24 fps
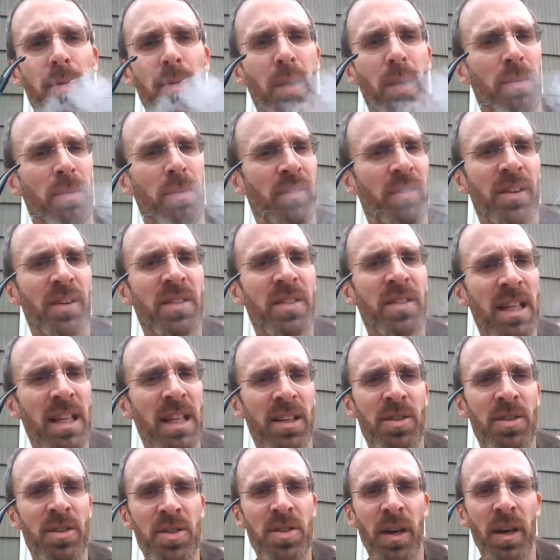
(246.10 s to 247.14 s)
Probably 15
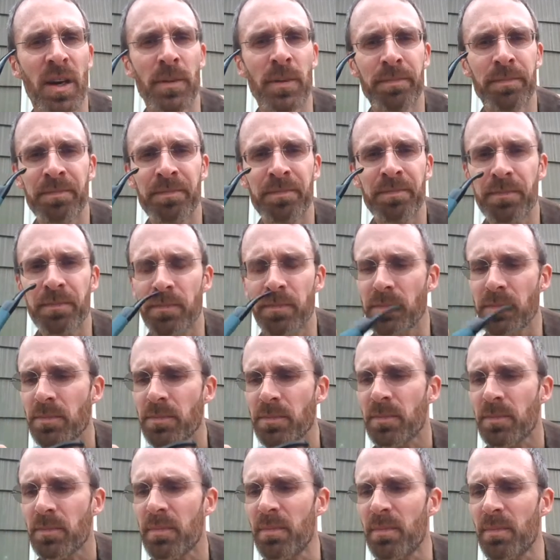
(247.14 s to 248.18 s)
years ago.
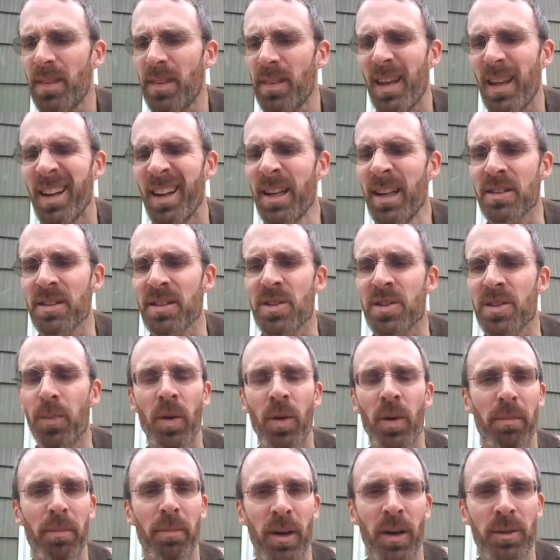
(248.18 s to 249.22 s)
I didn't
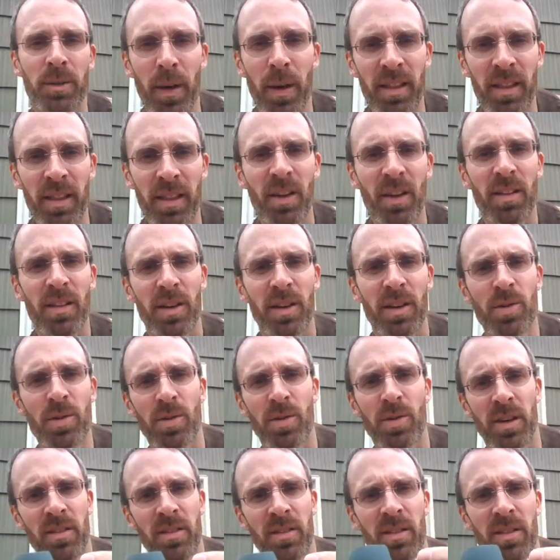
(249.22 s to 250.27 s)
smoke it much, but I thought it looked
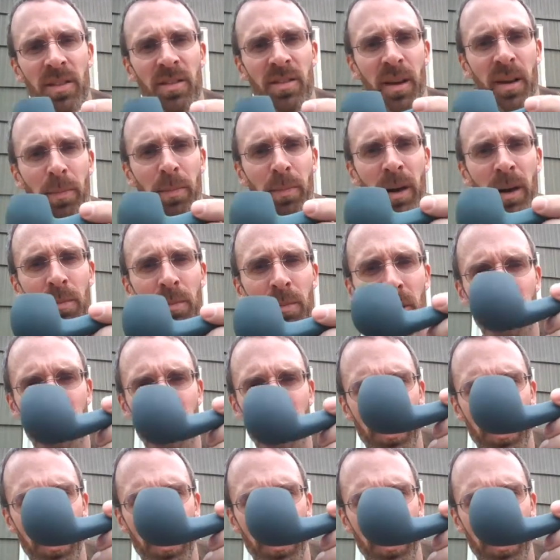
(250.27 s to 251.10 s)
cool because it looks like a pair of blue